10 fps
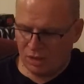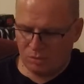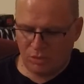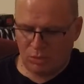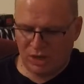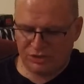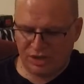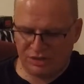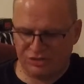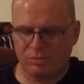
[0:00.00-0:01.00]
But what I
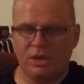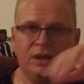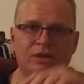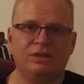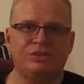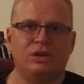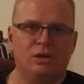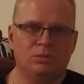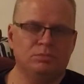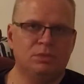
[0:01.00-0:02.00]
take this to mean is
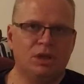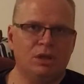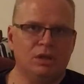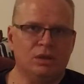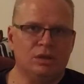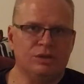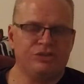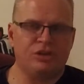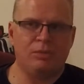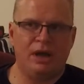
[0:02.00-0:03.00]

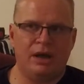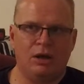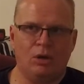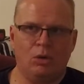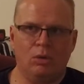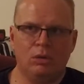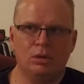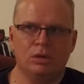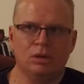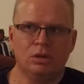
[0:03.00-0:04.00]
somehow
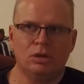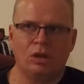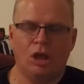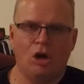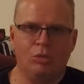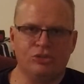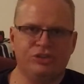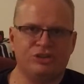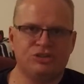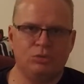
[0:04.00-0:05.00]

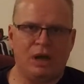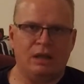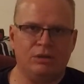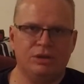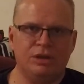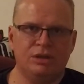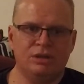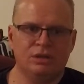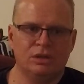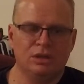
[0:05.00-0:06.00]
homosexuality
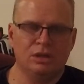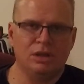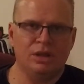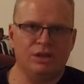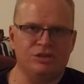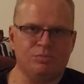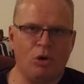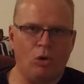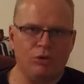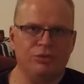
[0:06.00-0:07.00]
is
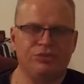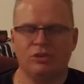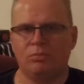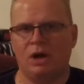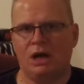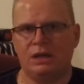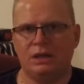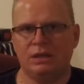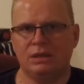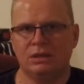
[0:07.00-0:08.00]
part of somebody
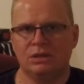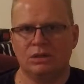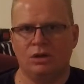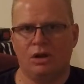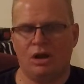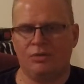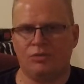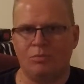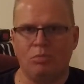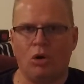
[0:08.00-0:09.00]

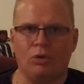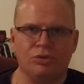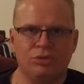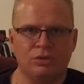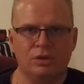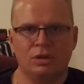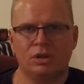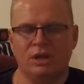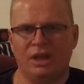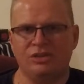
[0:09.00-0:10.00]
from birth.
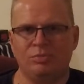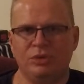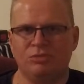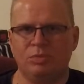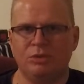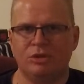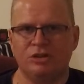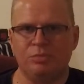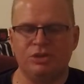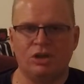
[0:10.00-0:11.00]
It's
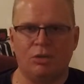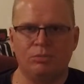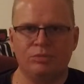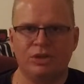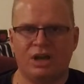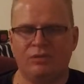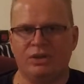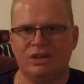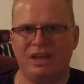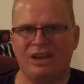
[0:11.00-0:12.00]
become kind of
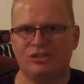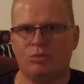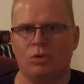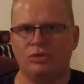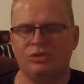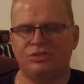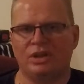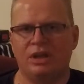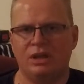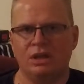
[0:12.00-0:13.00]
a catchword to
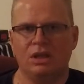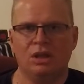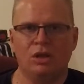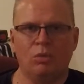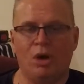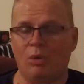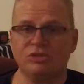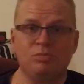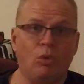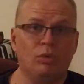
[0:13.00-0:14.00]
say, well, I was
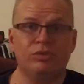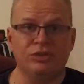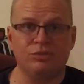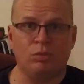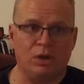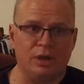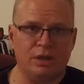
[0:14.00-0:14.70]
born this way.